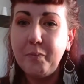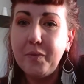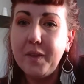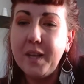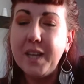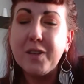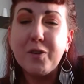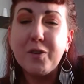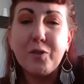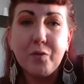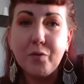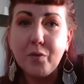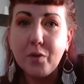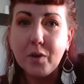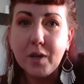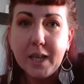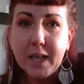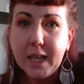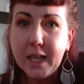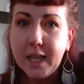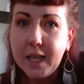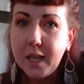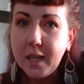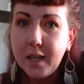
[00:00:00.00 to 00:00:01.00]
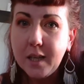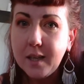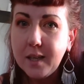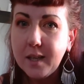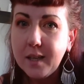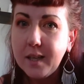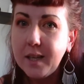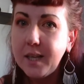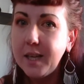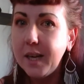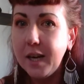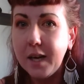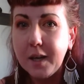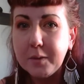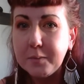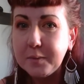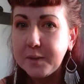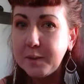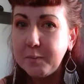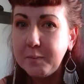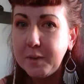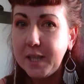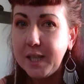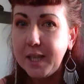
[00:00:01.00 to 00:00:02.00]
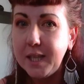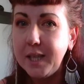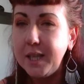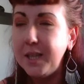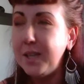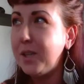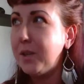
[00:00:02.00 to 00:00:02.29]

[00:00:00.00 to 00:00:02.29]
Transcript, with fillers: It's free. It helps me.